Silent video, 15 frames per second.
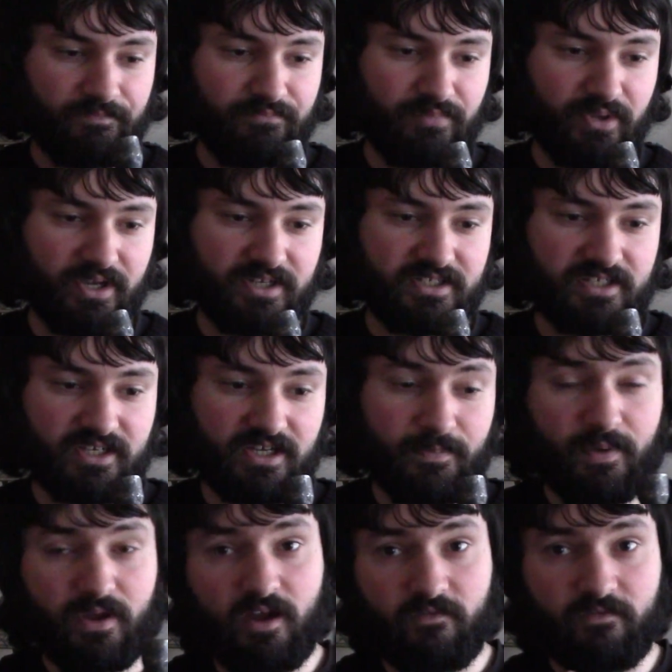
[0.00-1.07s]
But
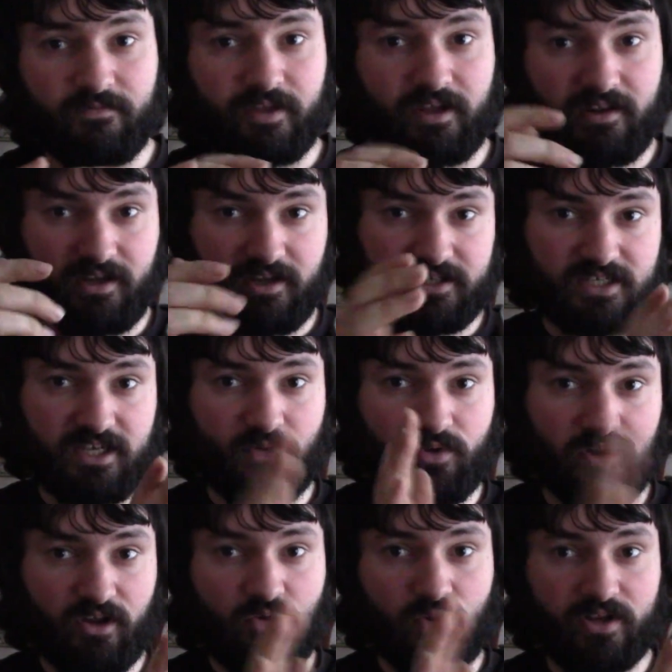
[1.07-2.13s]
apart from that, like I say,
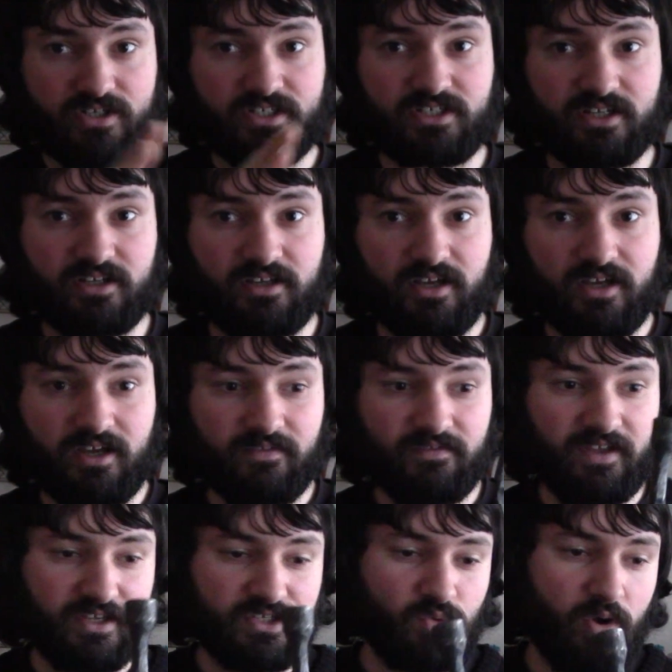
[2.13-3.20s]
when I quenched it,
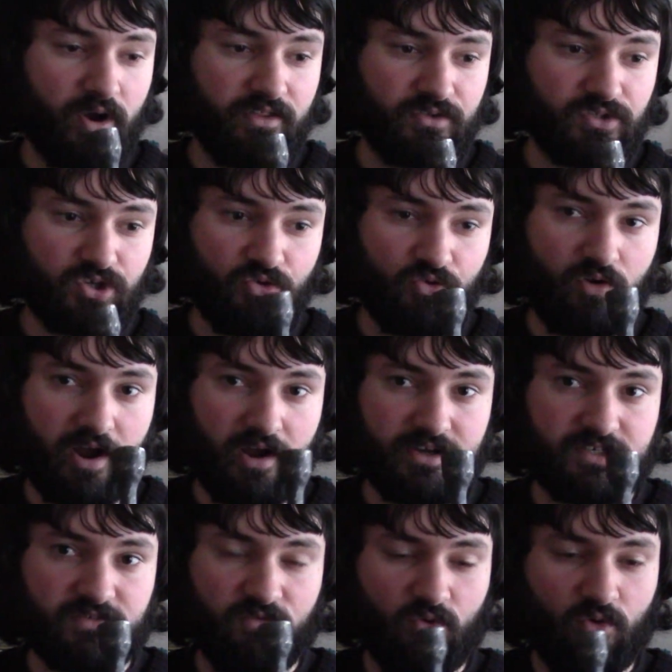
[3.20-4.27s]
that's why those
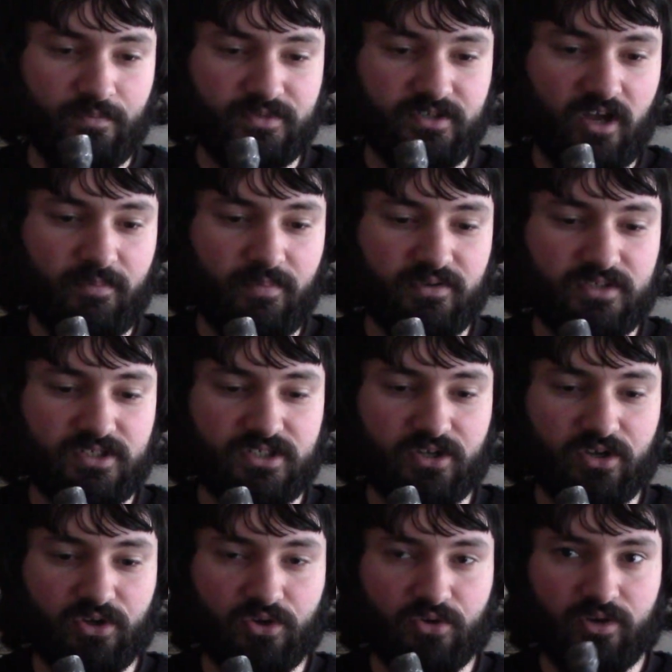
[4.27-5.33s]
cracks formed up.
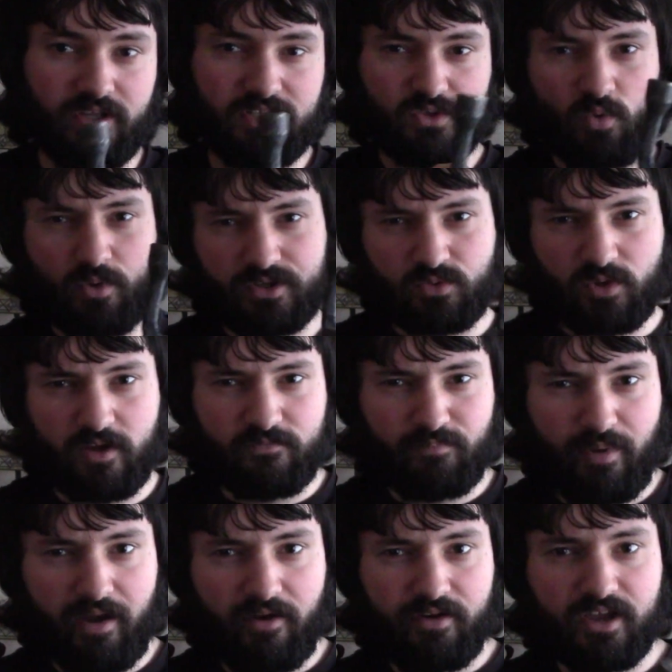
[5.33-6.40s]
So it's always worth
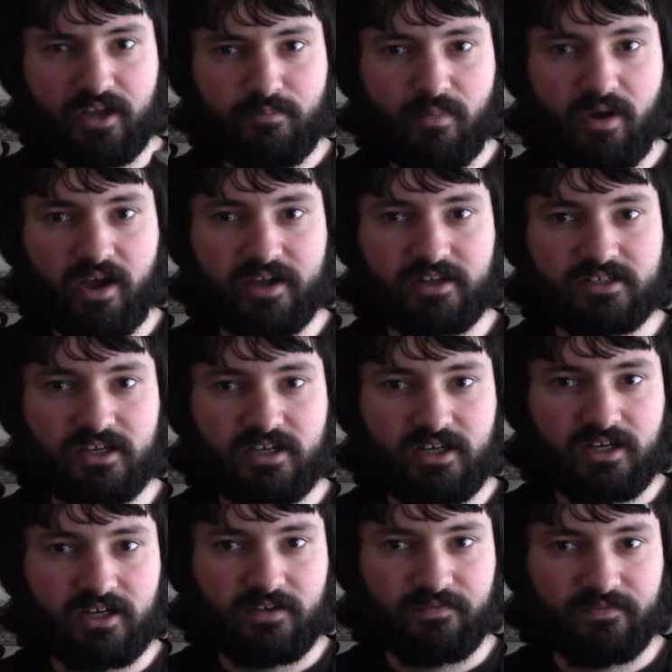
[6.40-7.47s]
bearing in mind
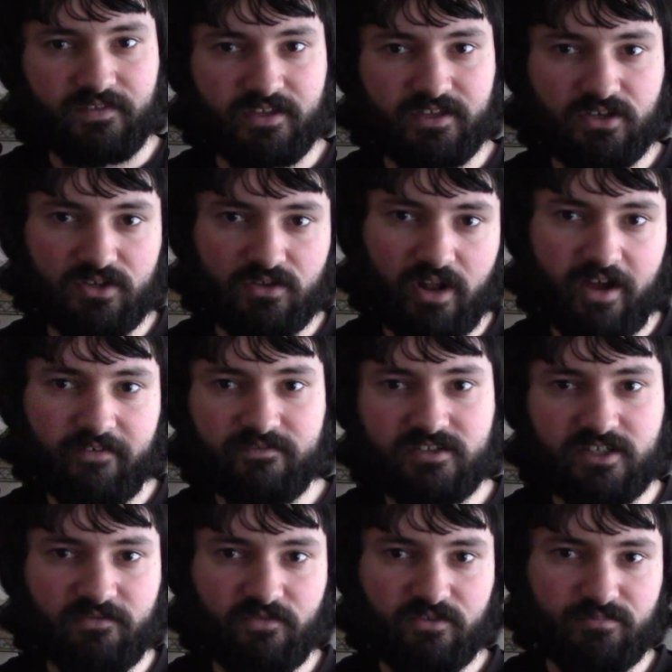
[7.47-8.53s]
that you'll have
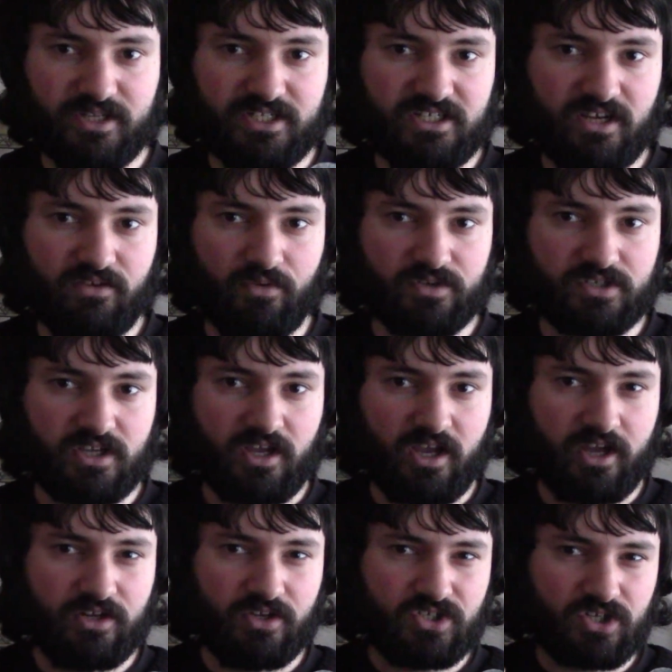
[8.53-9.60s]
different materials,
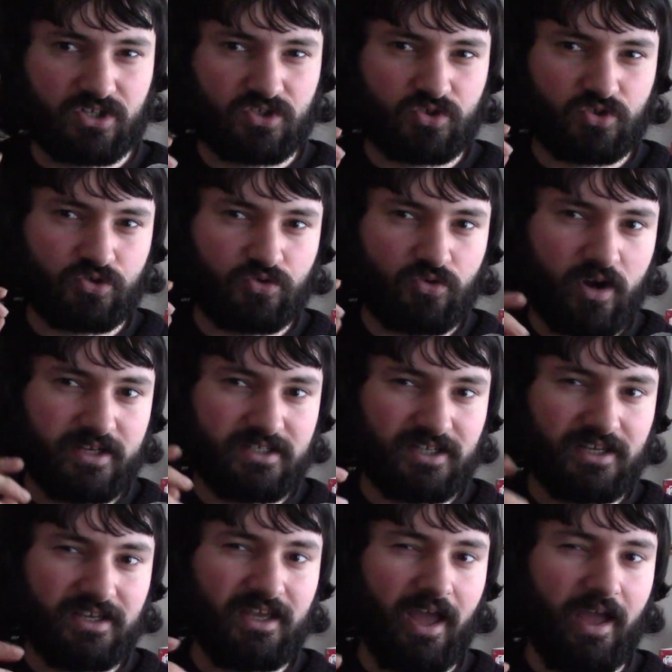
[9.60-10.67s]
and you should try
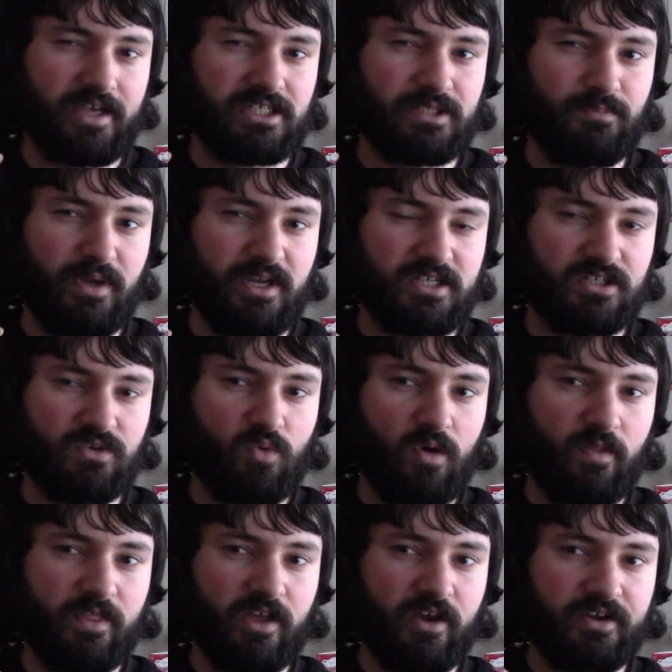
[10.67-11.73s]
to guess, based on
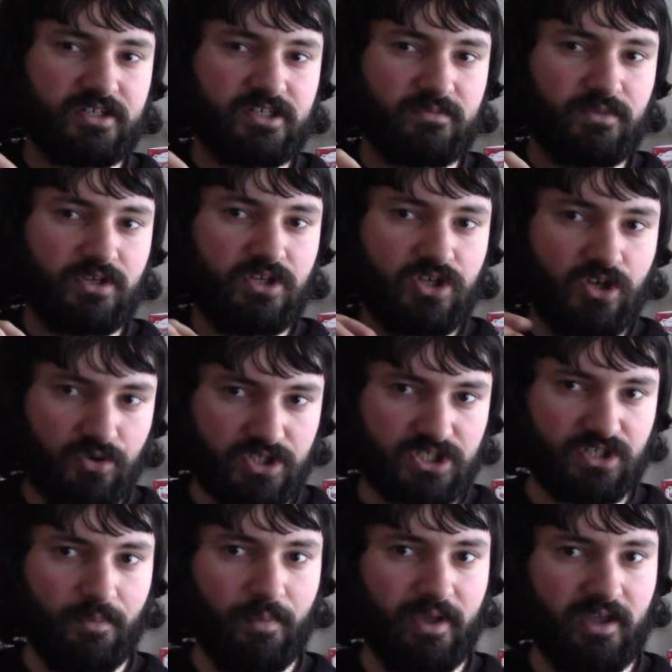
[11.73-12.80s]
what the item used
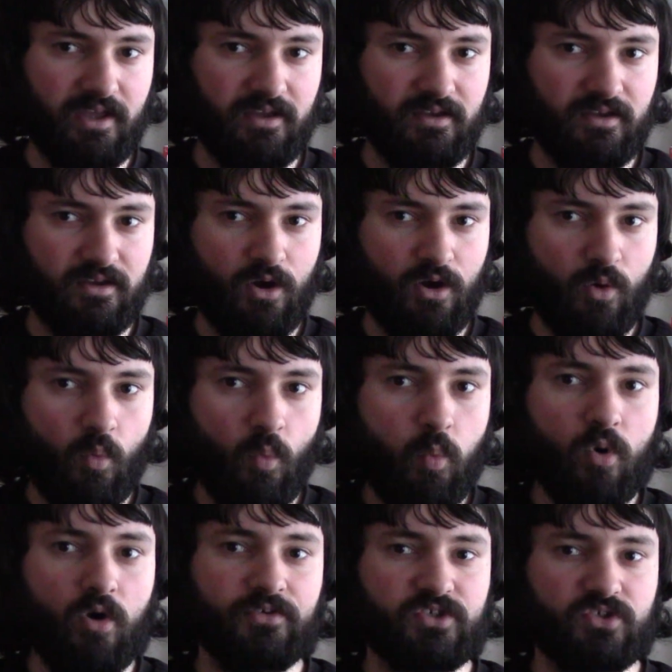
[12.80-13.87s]
to be,
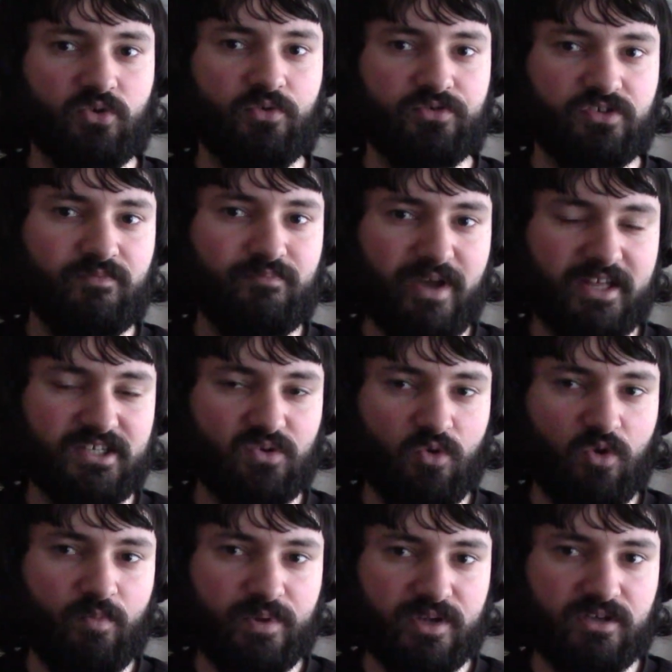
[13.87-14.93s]
what sort of metal
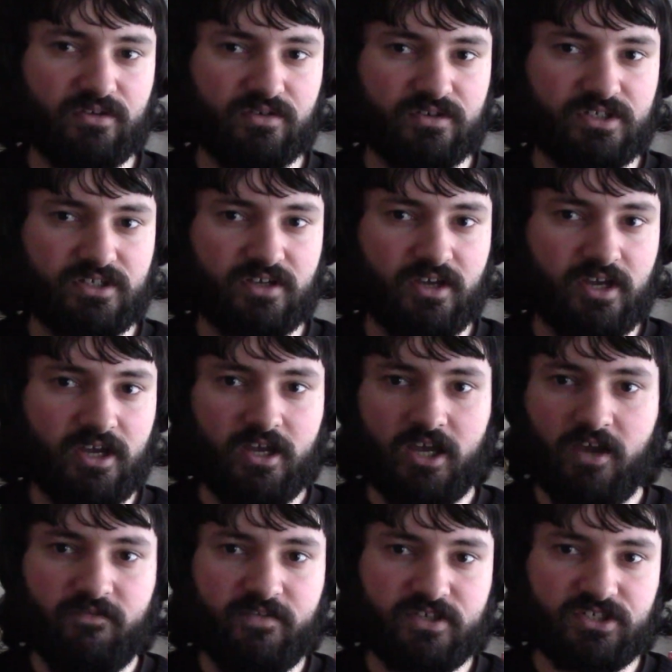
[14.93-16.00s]
will be used.
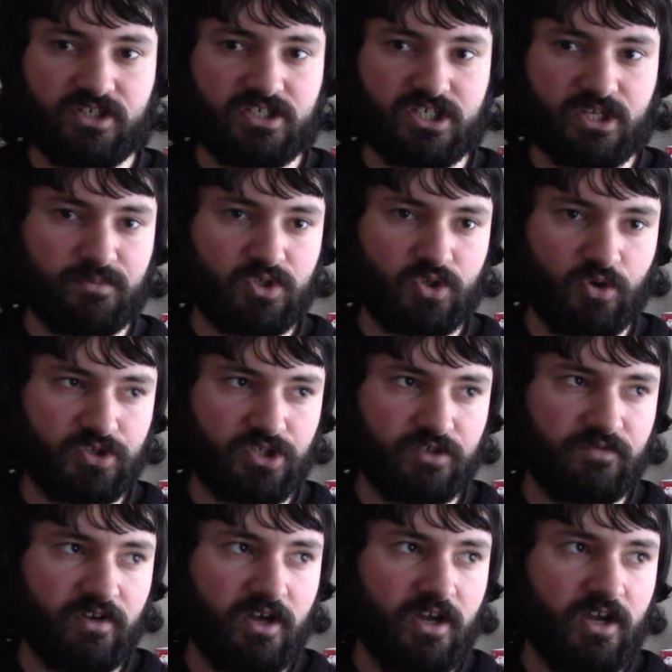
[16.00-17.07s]
If it's just some sort
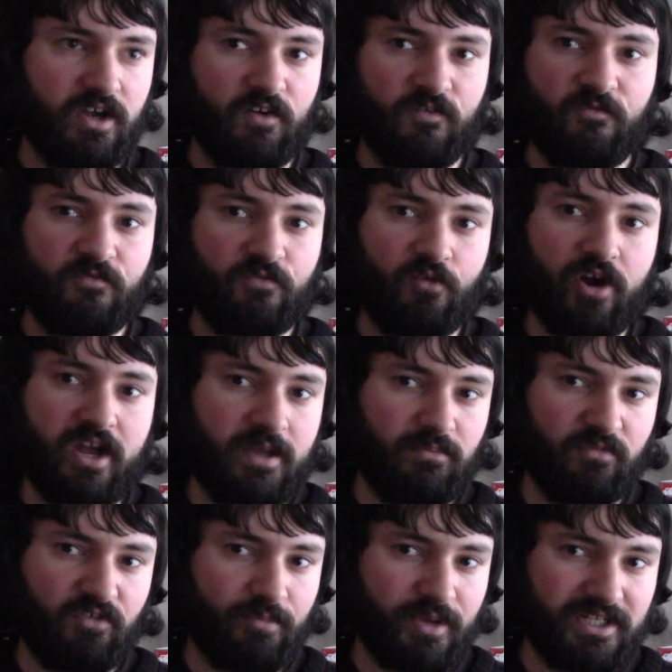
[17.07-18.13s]
of frame
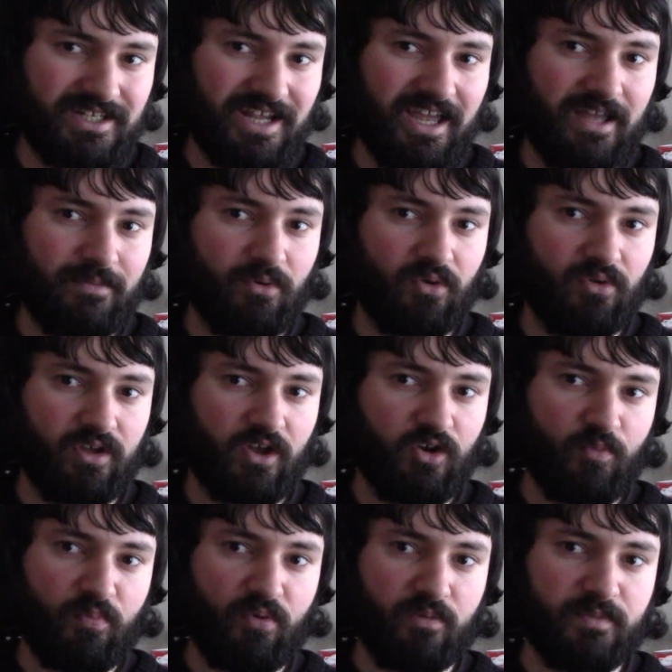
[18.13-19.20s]
from a table,
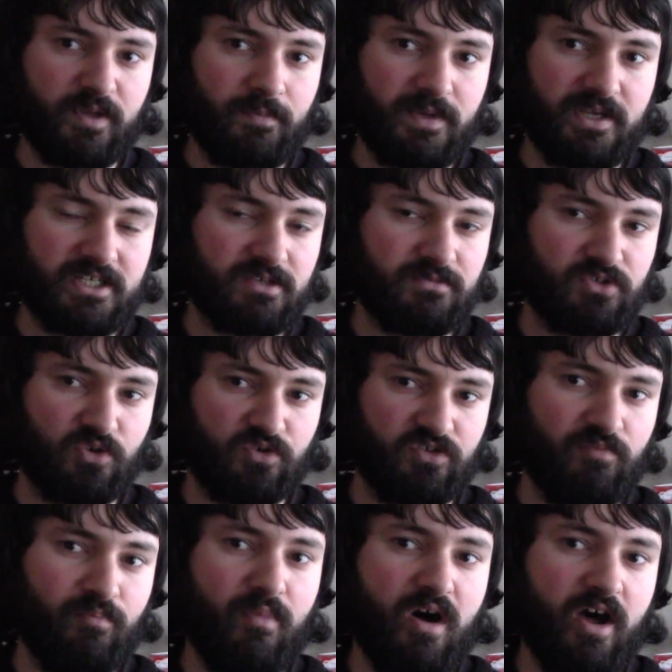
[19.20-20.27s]
it'll probably be some sort
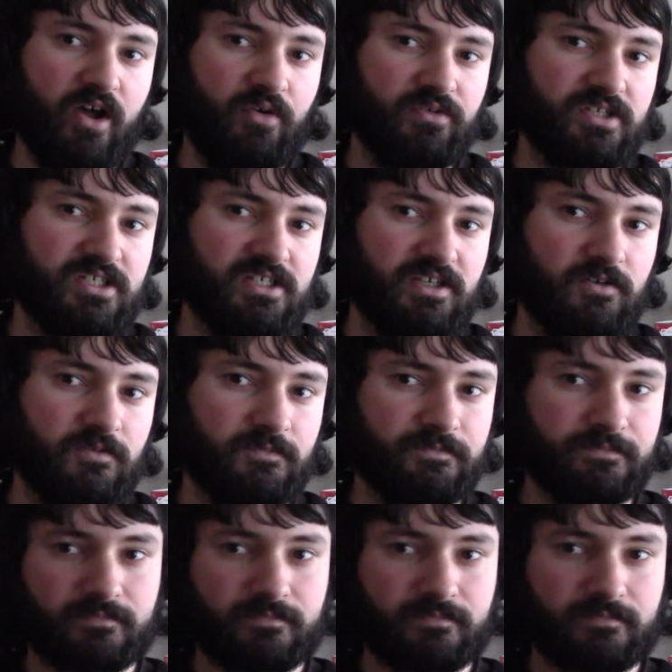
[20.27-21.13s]
of mild steel.